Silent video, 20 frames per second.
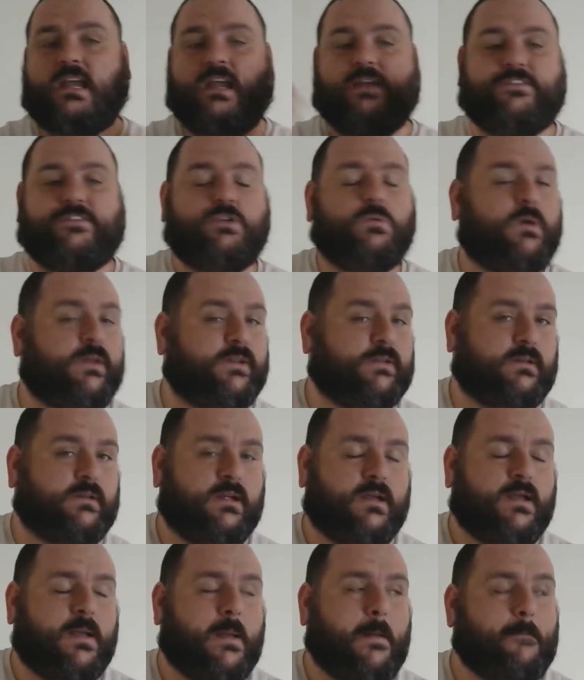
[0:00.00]
If you want
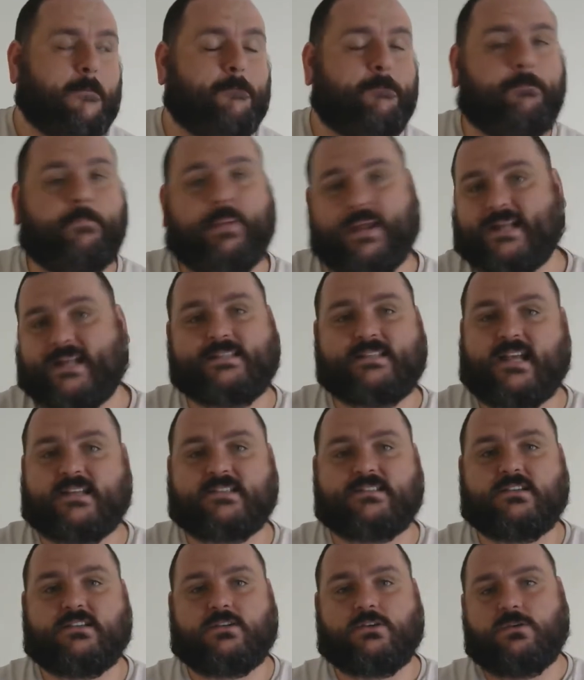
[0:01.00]
bigger
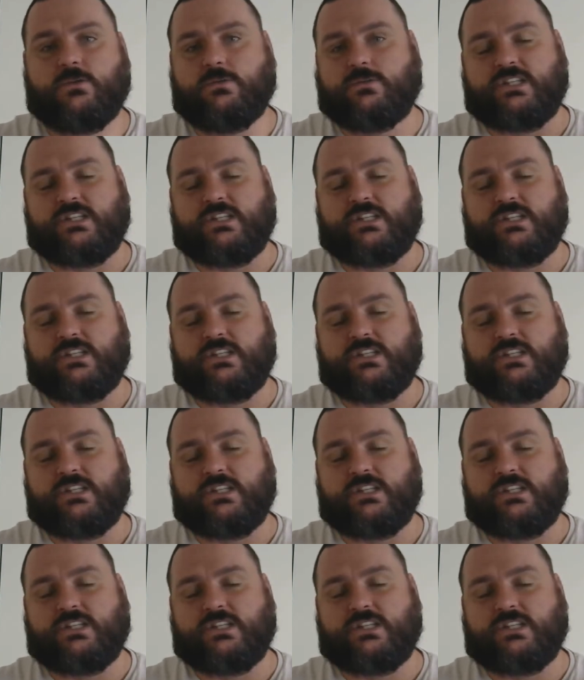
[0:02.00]
testicles,